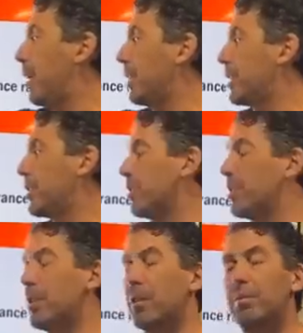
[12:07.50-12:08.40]
belt
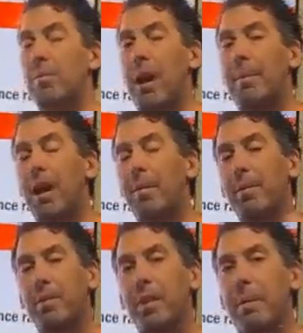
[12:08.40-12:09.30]
issues? You know, Rob and I
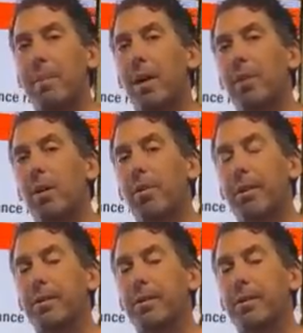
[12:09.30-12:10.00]
ran the same belt the whole